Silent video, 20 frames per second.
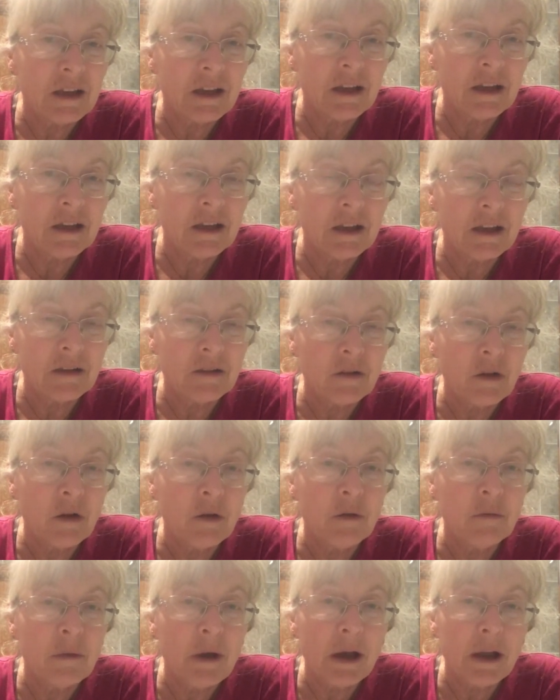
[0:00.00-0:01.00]
at
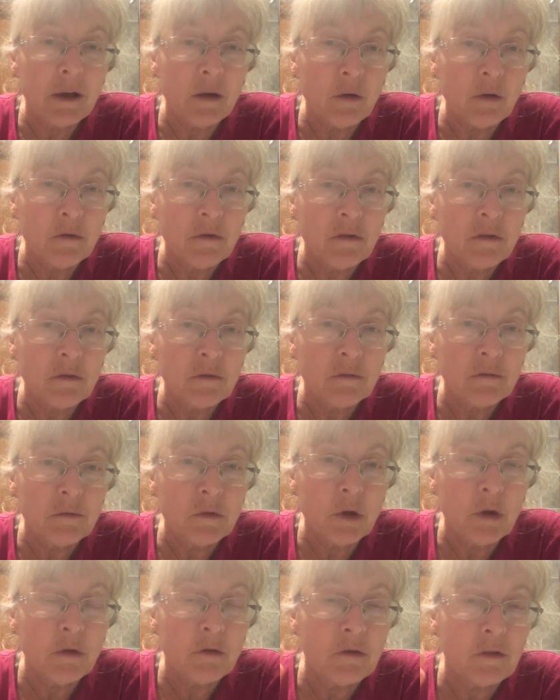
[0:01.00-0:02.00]
home, I also
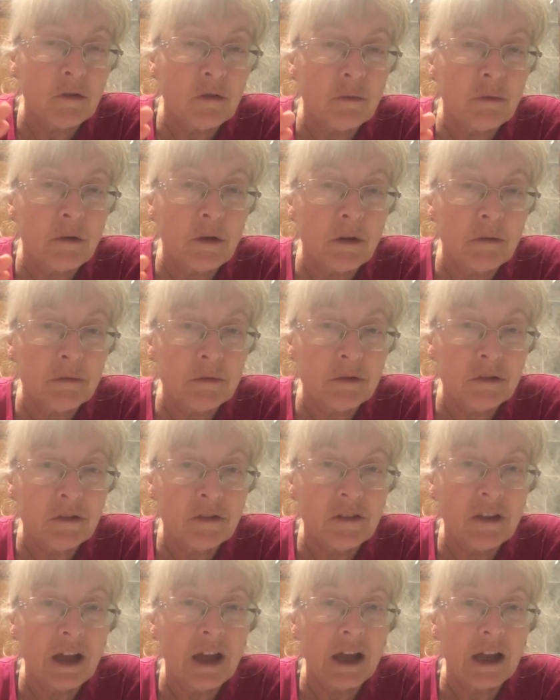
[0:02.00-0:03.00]
noticed what I will
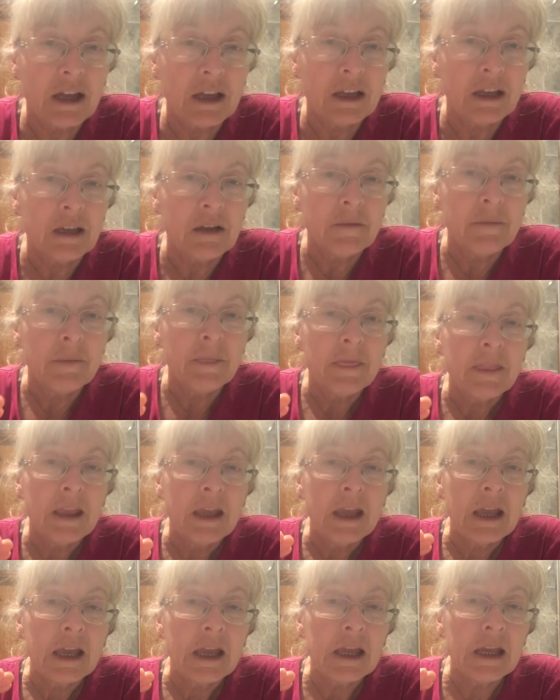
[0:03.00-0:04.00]
say
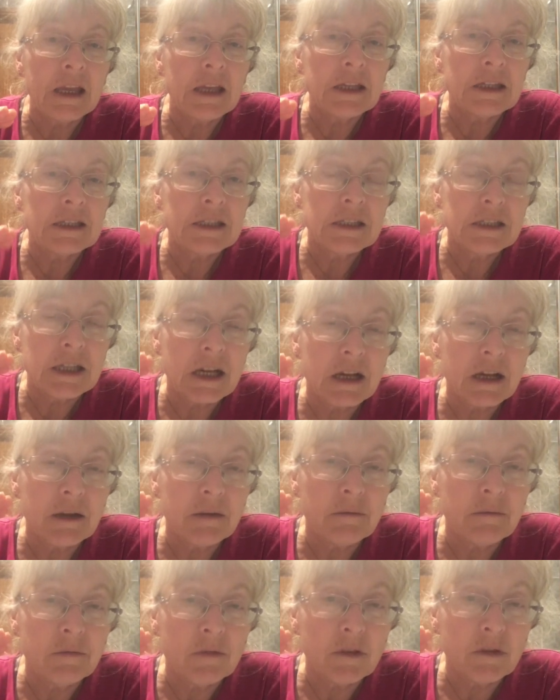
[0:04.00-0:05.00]
is
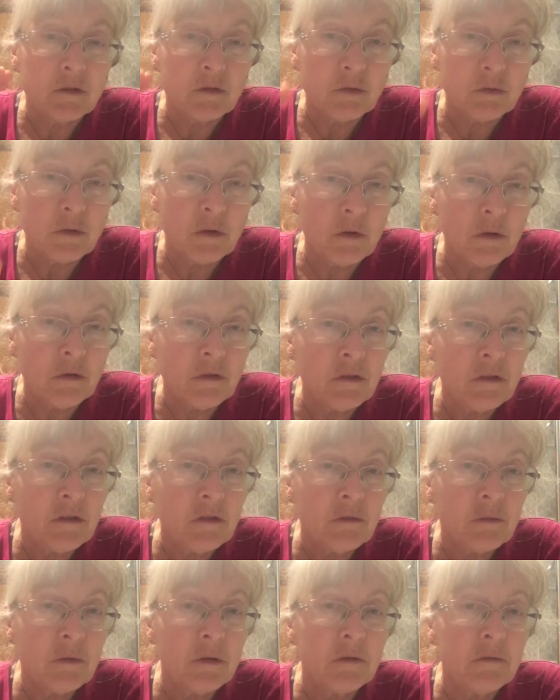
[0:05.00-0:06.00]
the 2 horses were